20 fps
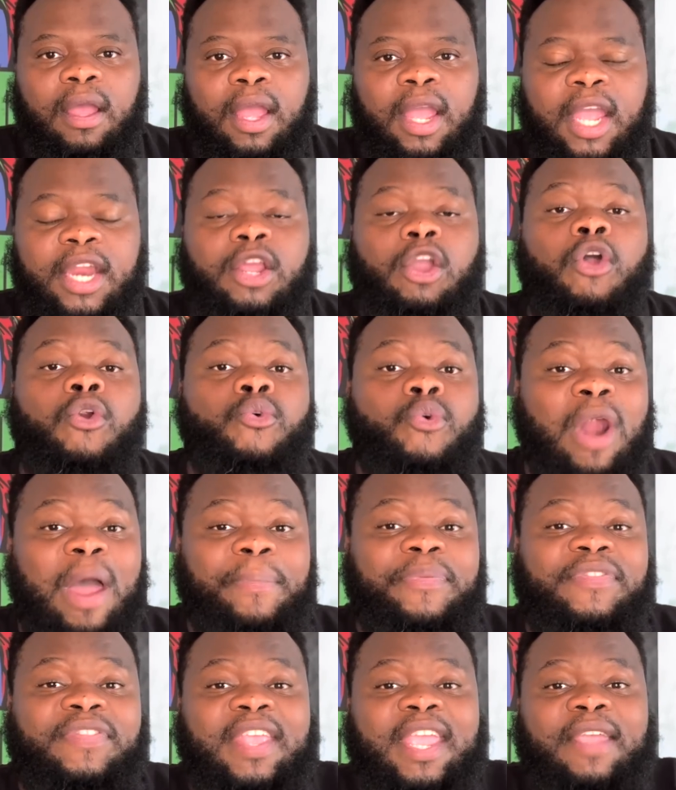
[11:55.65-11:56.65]
It
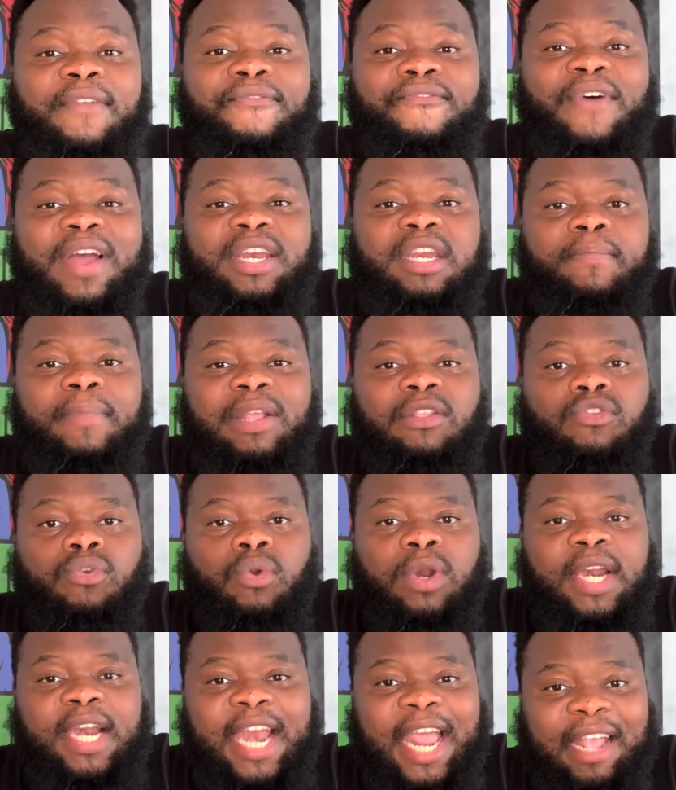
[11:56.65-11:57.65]
corrupts the fundamental
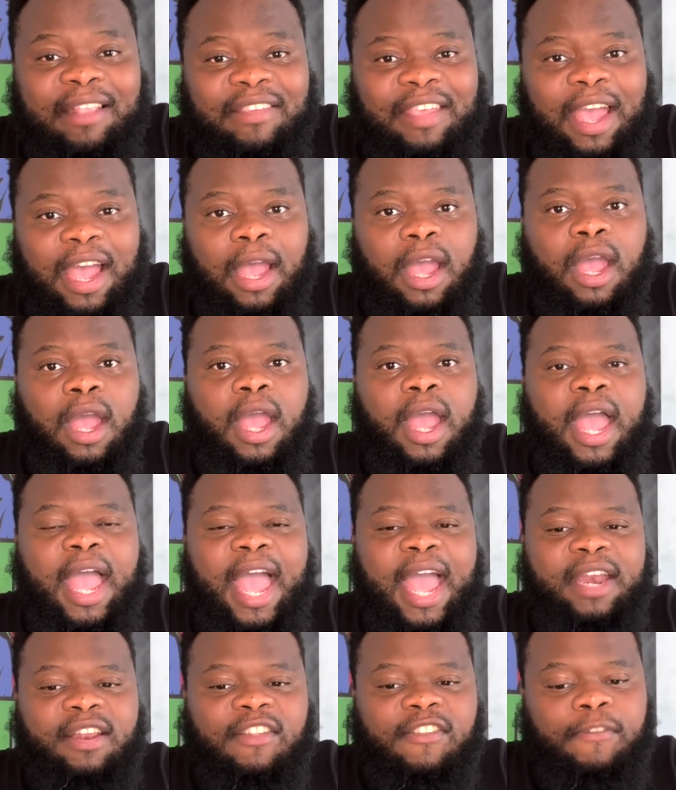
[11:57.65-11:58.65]
letter
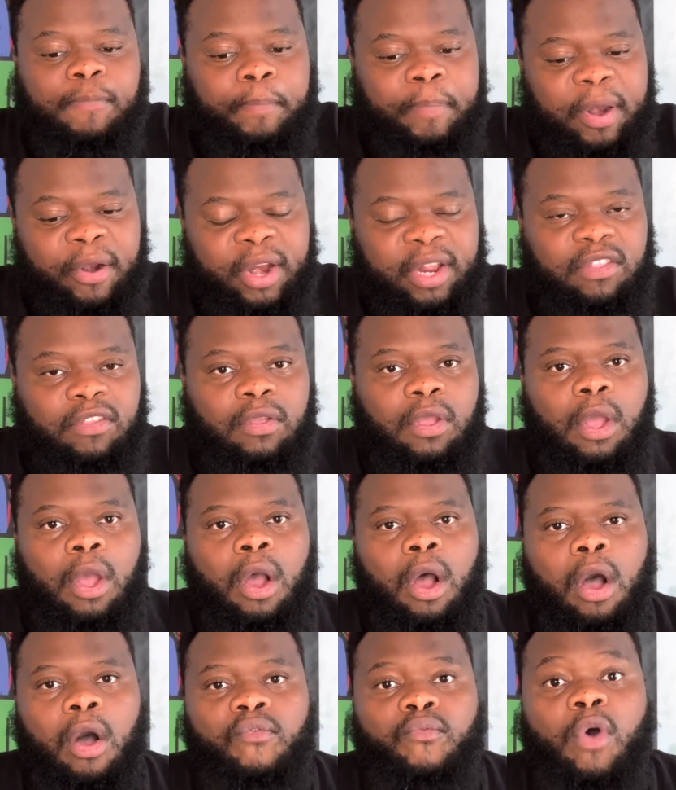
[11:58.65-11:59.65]
and spirit
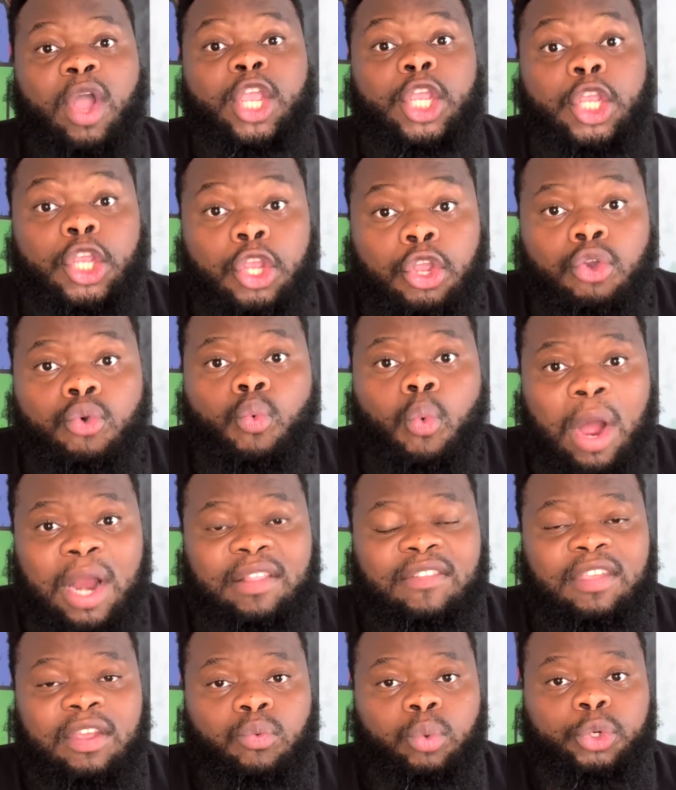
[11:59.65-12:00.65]
of what you
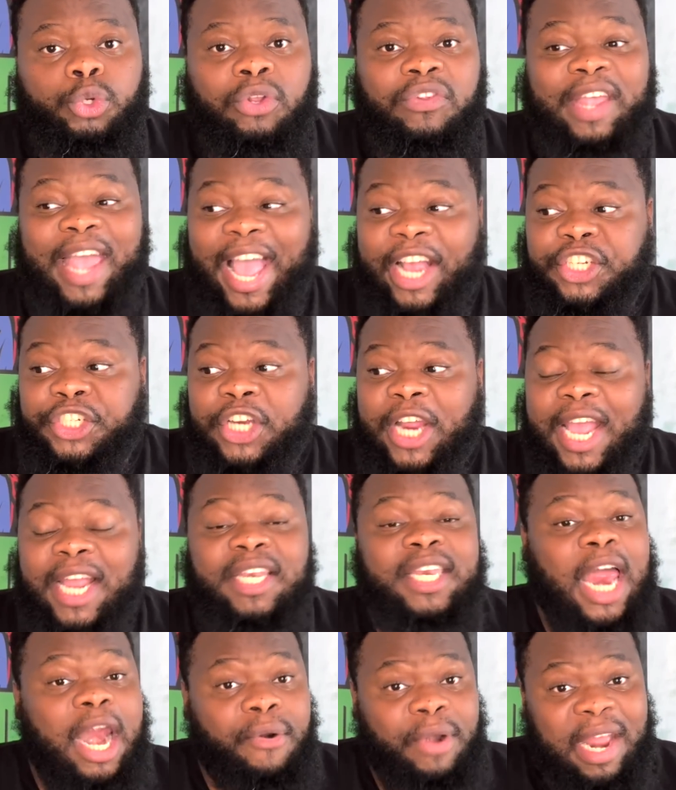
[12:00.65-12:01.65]
wanted, which was
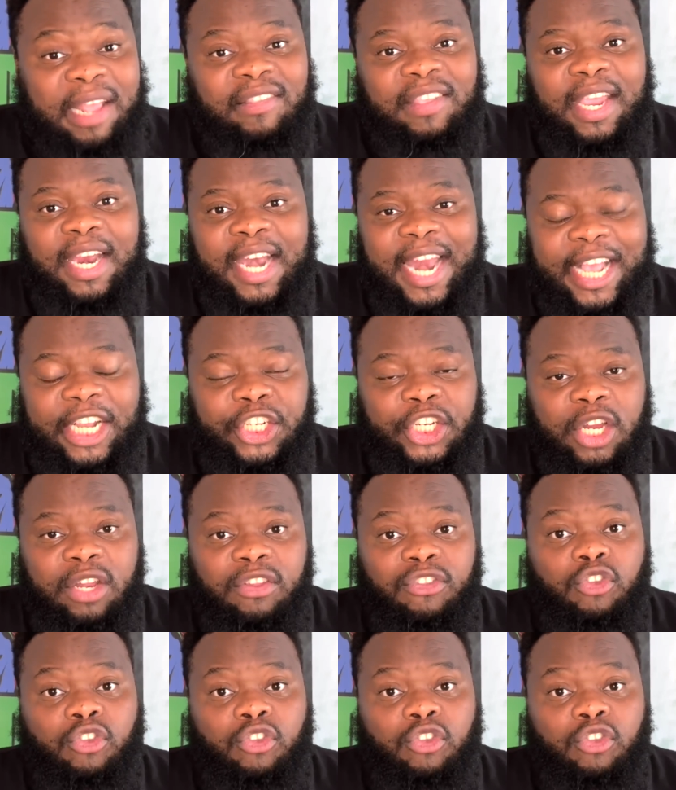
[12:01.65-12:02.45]
#DirectElections, to